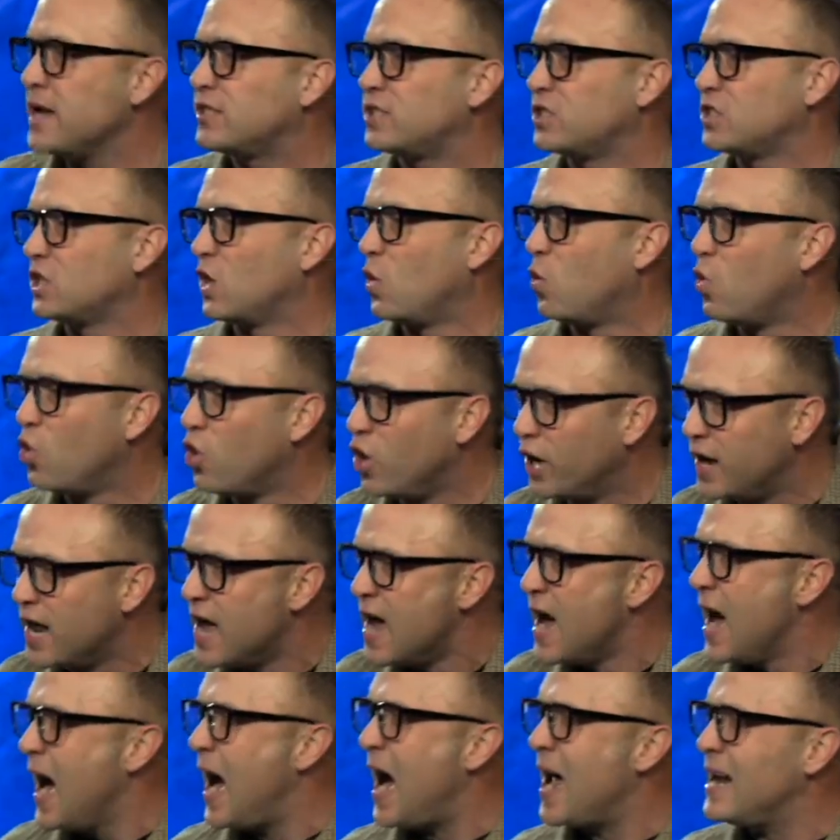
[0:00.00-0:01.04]
pieces of wood.
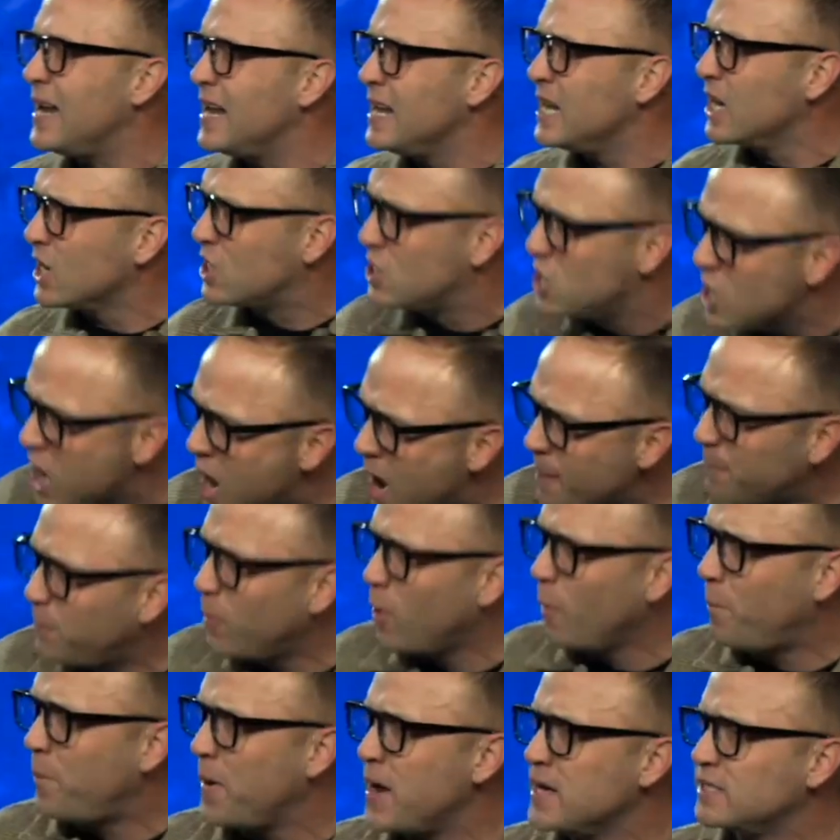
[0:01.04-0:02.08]
I need a
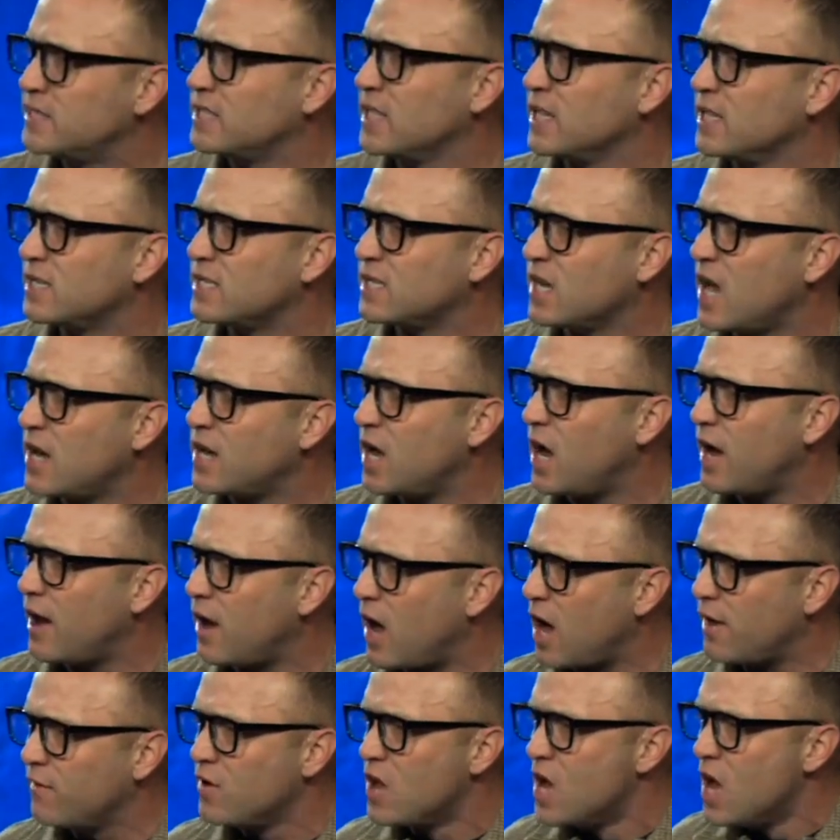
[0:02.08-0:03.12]
couple pieces
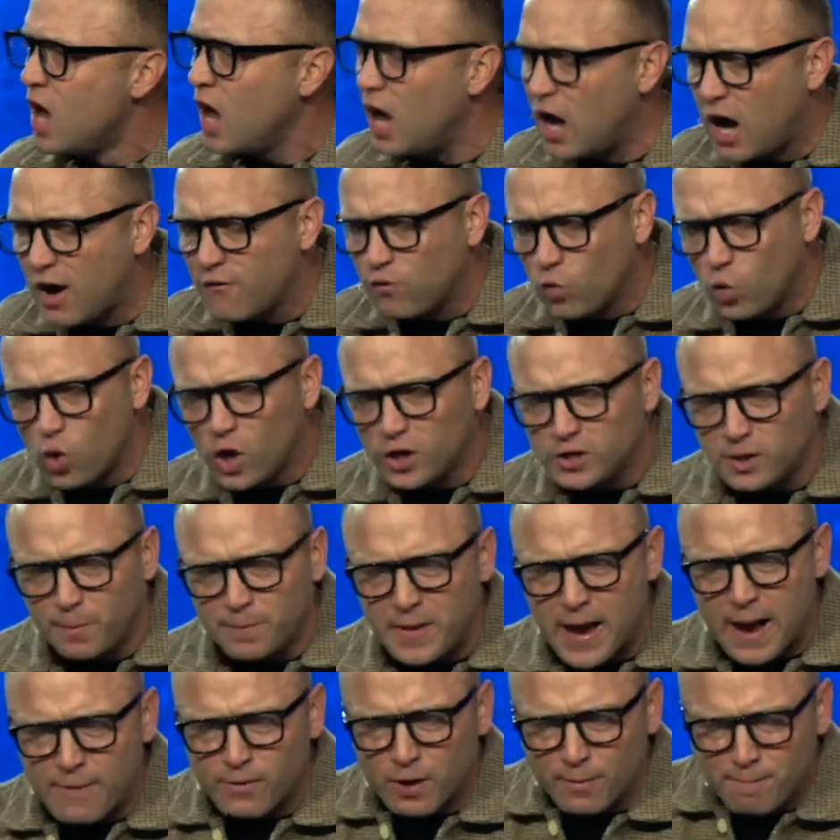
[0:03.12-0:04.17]
of wood to
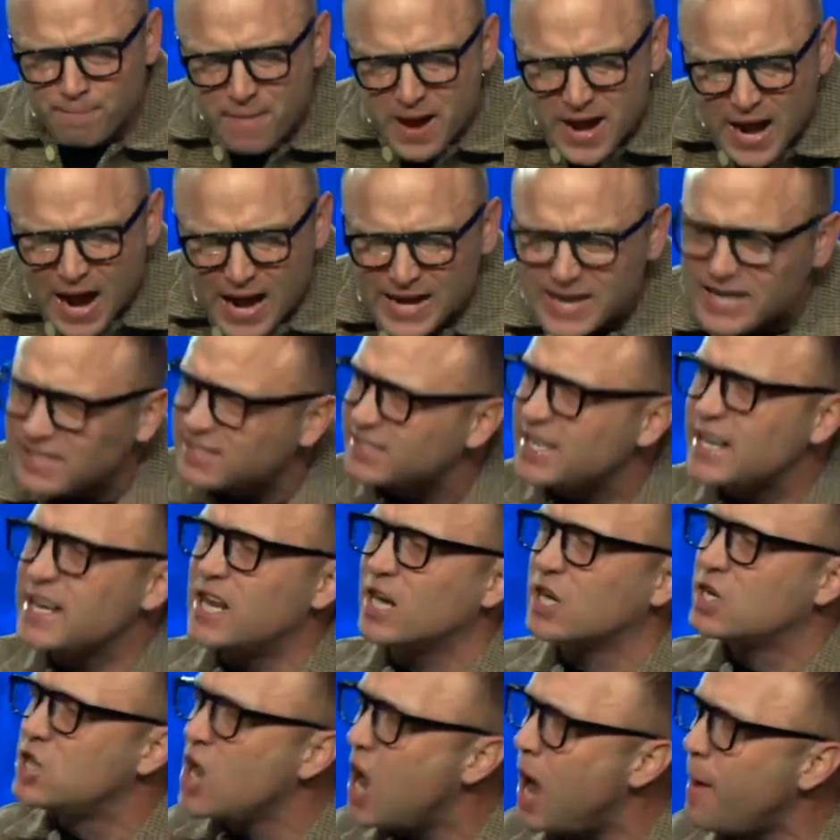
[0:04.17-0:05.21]
be able to make. I just
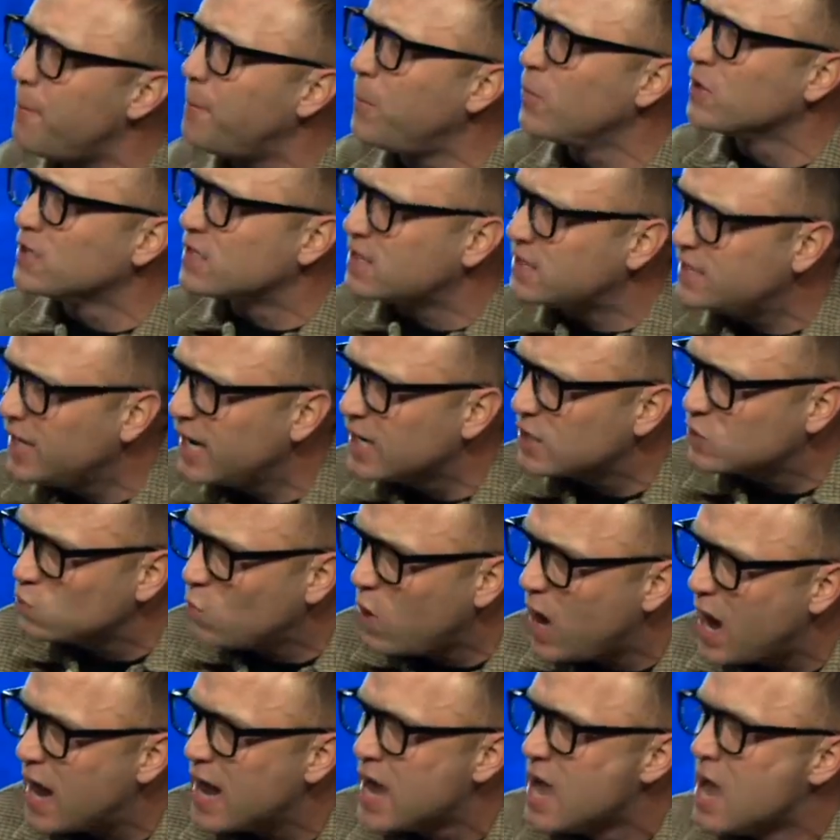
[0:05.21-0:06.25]
need a couple sticks.
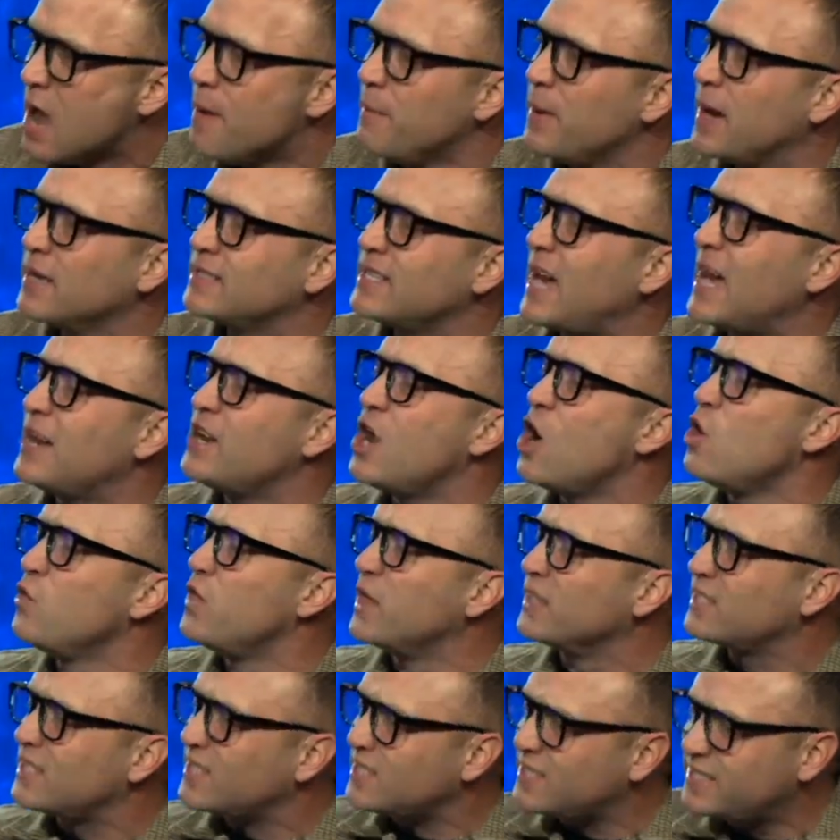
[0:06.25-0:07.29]
Why? Because I know
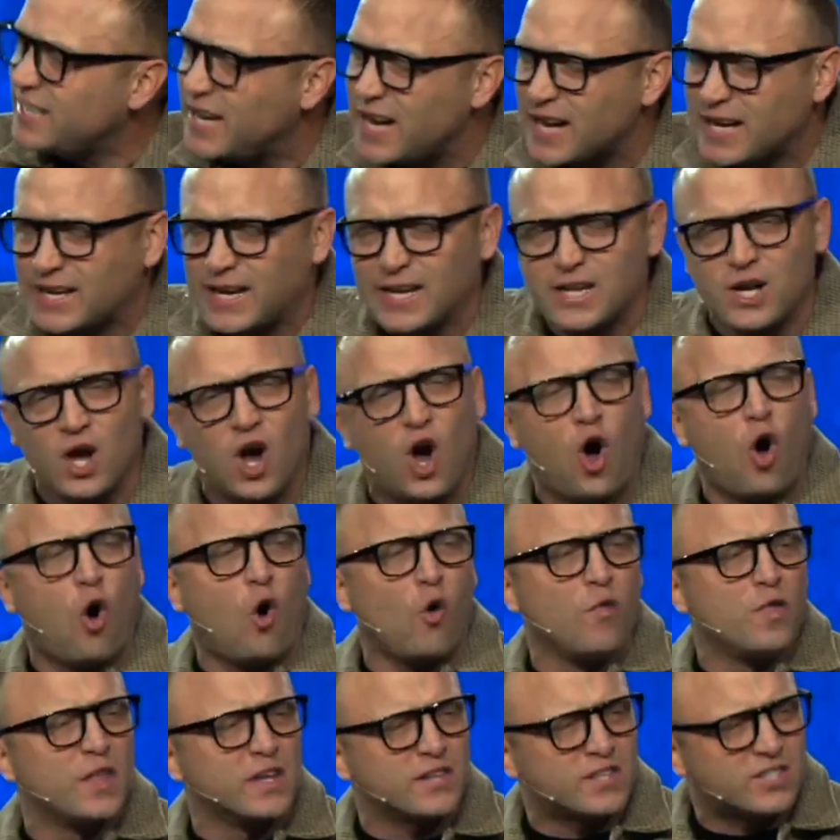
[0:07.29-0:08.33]
the stick can
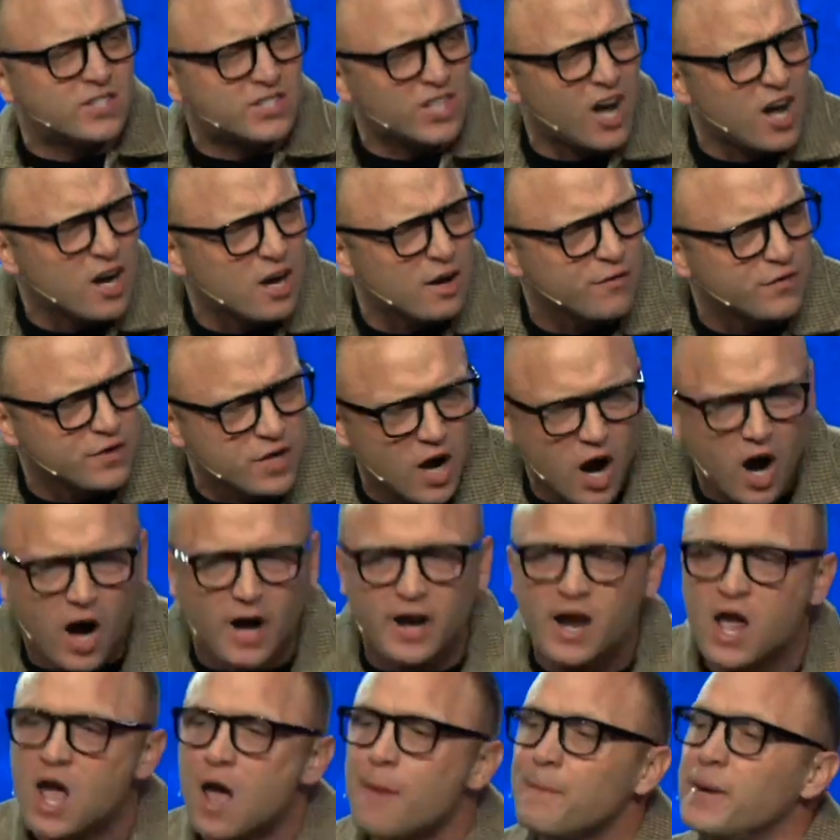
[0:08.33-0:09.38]
hold the Son of
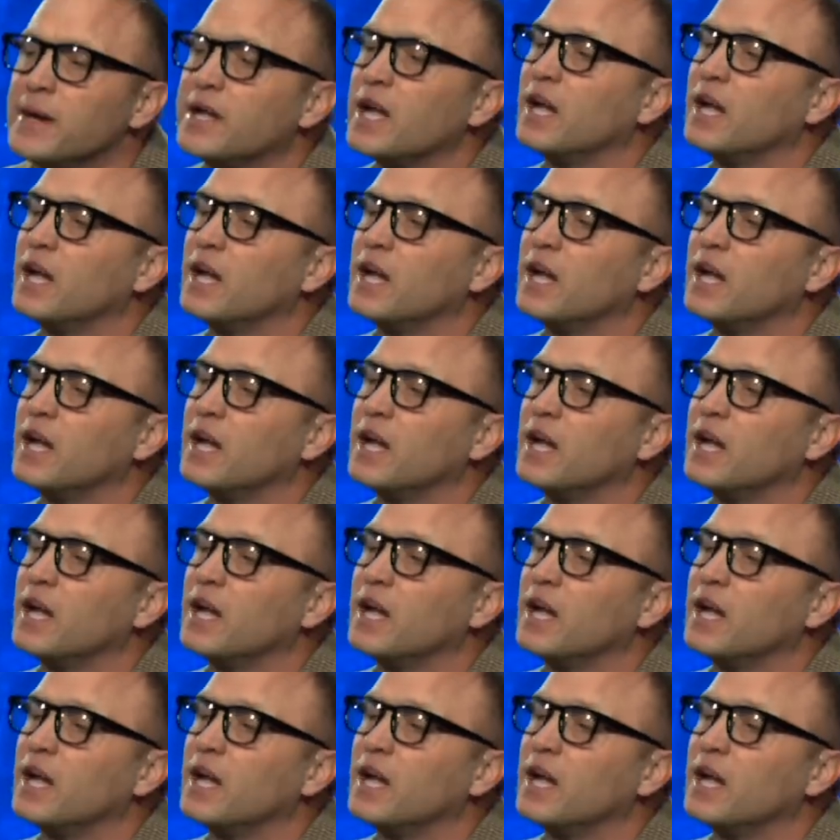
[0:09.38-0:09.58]
God,